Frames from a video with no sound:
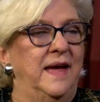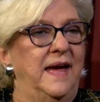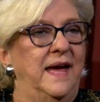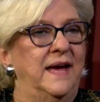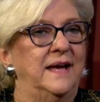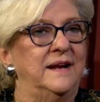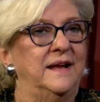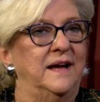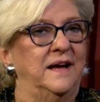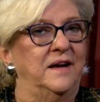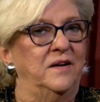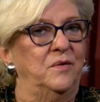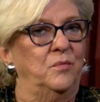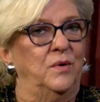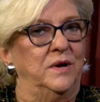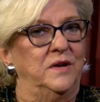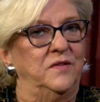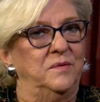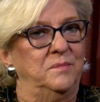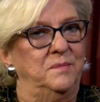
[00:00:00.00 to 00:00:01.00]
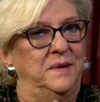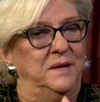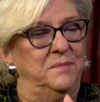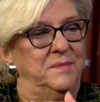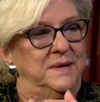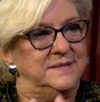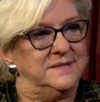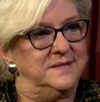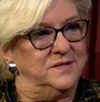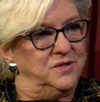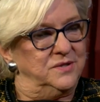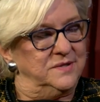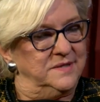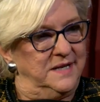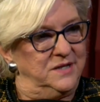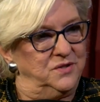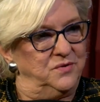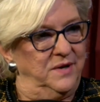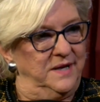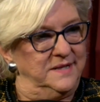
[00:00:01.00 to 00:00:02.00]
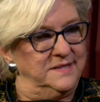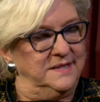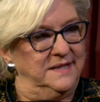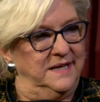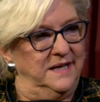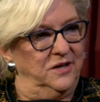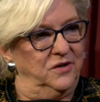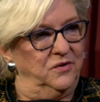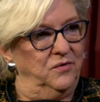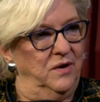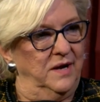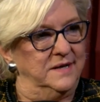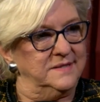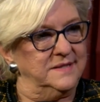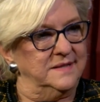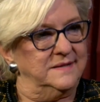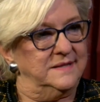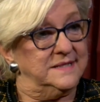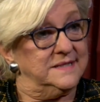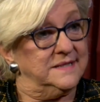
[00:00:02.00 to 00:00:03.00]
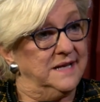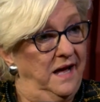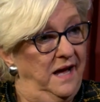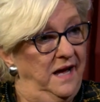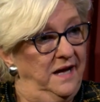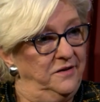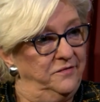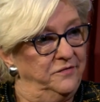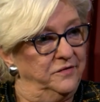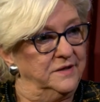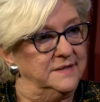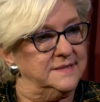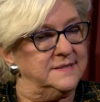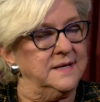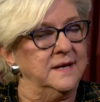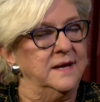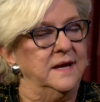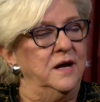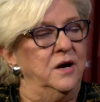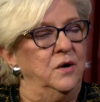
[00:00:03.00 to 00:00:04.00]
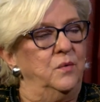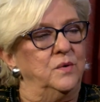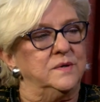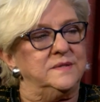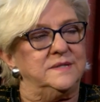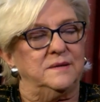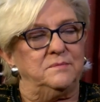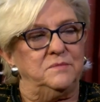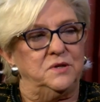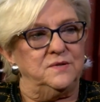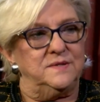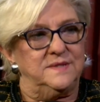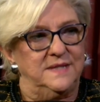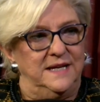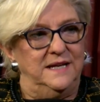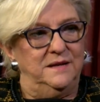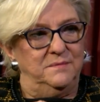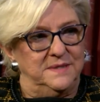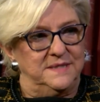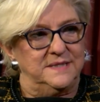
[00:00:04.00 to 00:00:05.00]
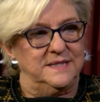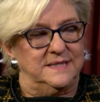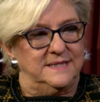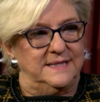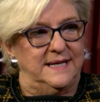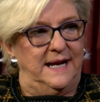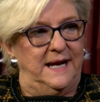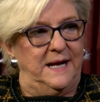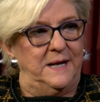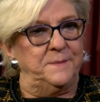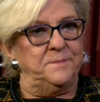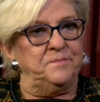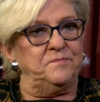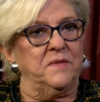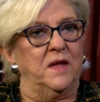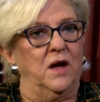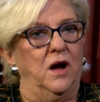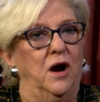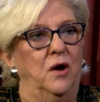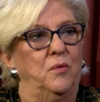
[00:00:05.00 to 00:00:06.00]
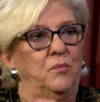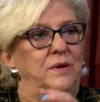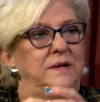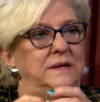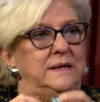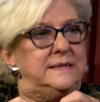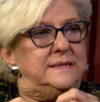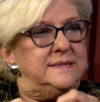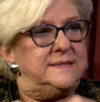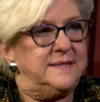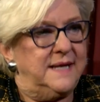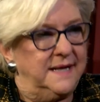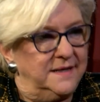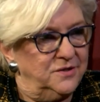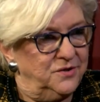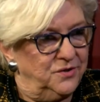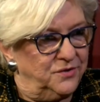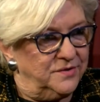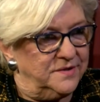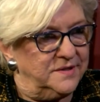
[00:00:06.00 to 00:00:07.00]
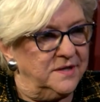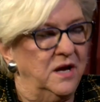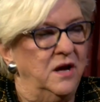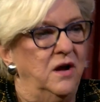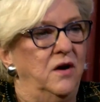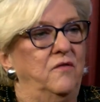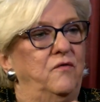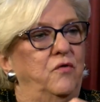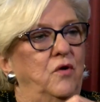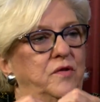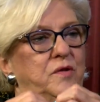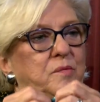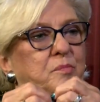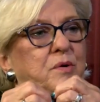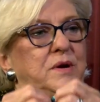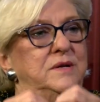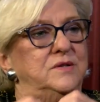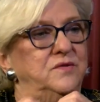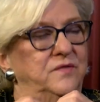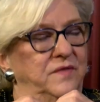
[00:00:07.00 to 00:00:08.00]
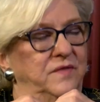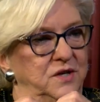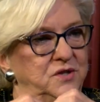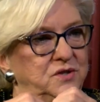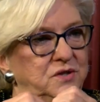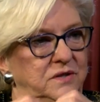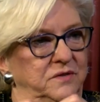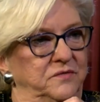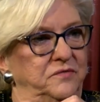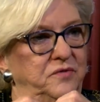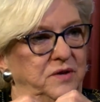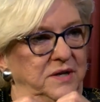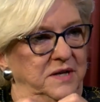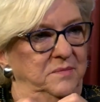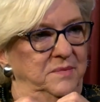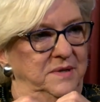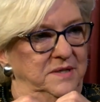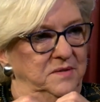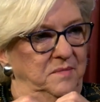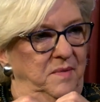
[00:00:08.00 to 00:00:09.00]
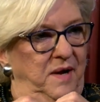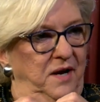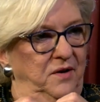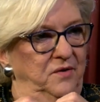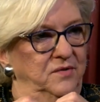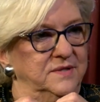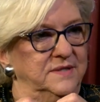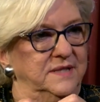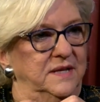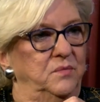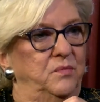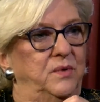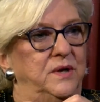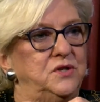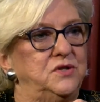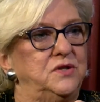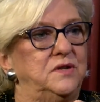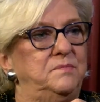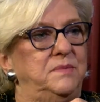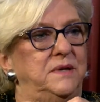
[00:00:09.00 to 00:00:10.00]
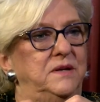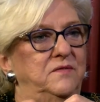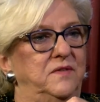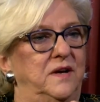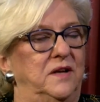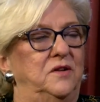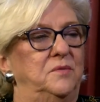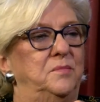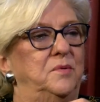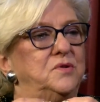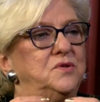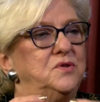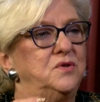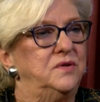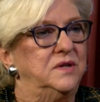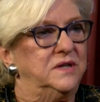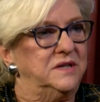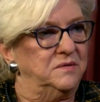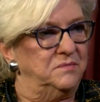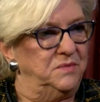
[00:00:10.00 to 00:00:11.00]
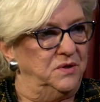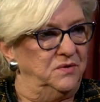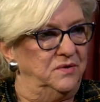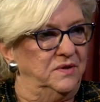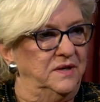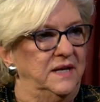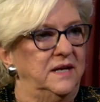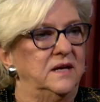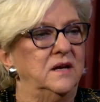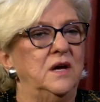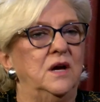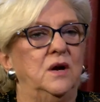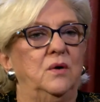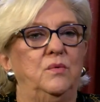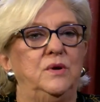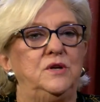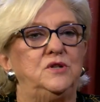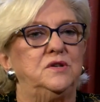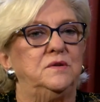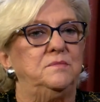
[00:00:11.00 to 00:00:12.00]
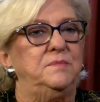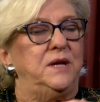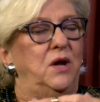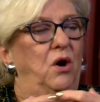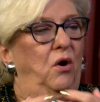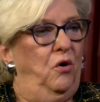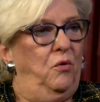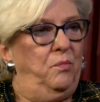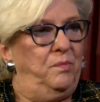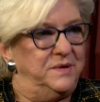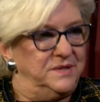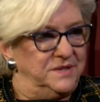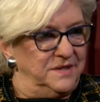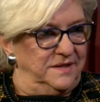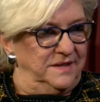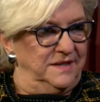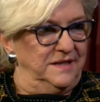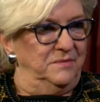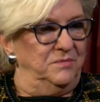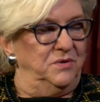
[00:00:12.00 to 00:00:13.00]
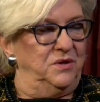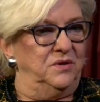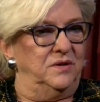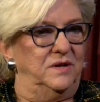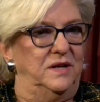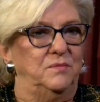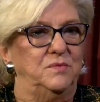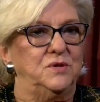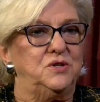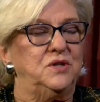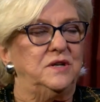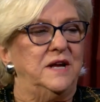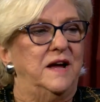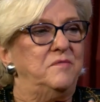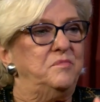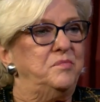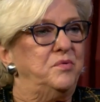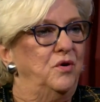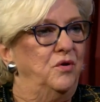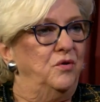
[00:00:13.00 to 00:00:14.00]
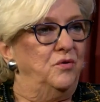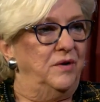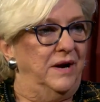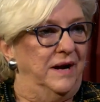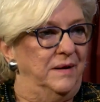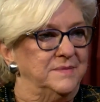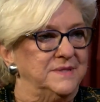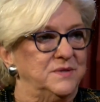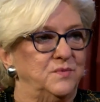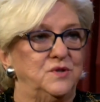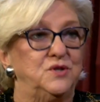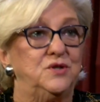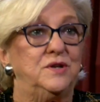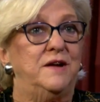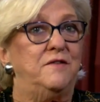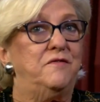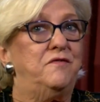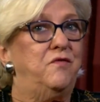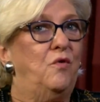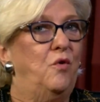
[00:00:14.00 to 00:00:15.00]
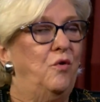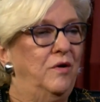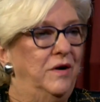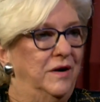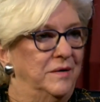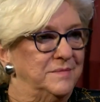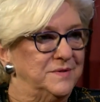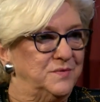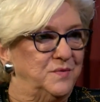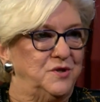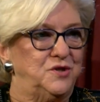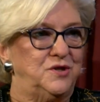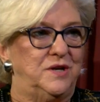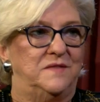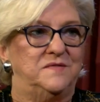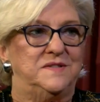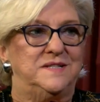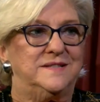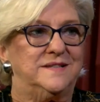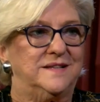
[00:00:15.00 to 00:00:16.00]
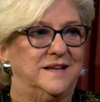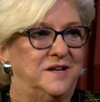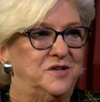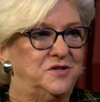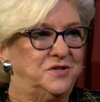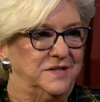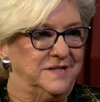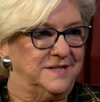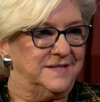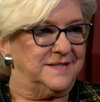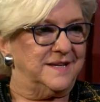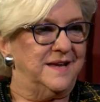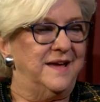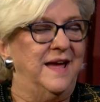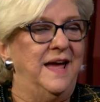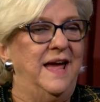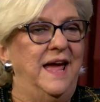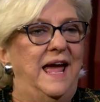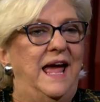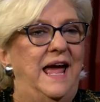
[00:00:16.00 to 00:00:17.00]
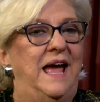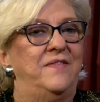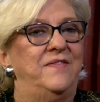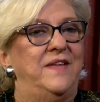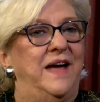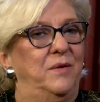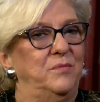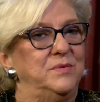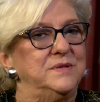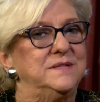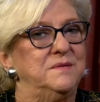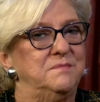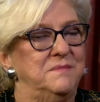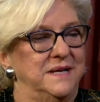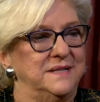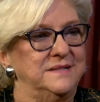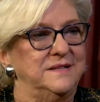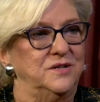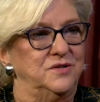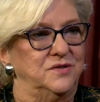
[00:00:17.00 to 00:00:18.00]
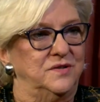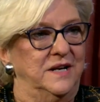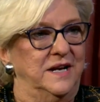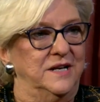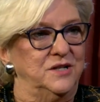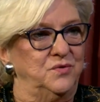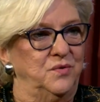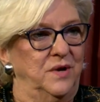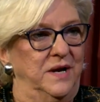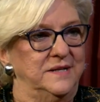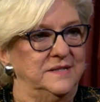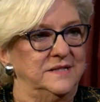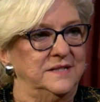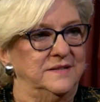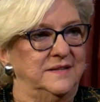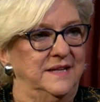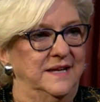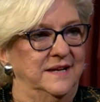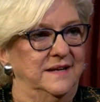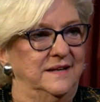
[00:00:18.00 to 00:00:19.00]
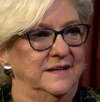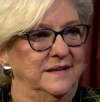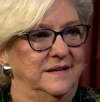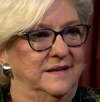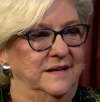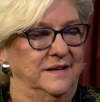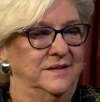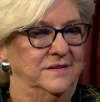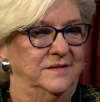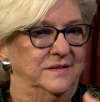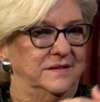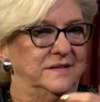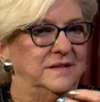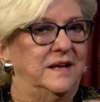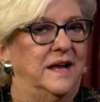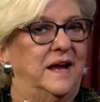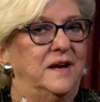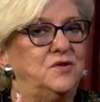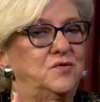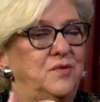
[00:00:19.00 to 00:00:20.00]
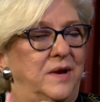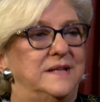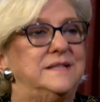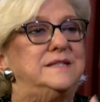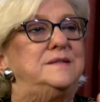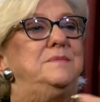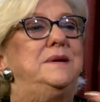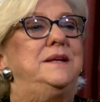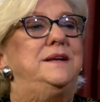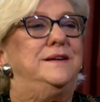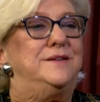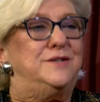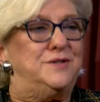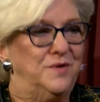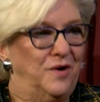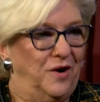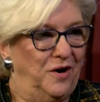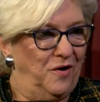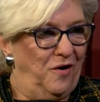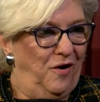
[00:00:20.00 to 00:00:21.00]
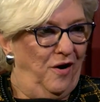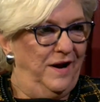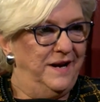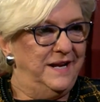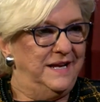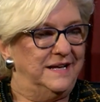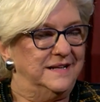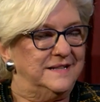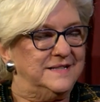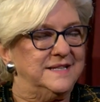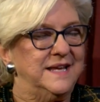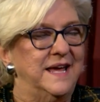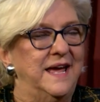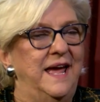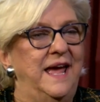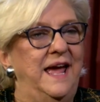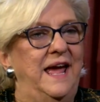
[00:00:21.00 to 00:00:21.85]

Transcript: And one of the big messages I tried to get across at this conference was that museums today are really centers for the preservation of freedom and democracy. We should be available to the community. We should be open to the community. We should have programs. We should have forums. We should have discussions. And that was the message that I tried to think, that I transmitted to our audience.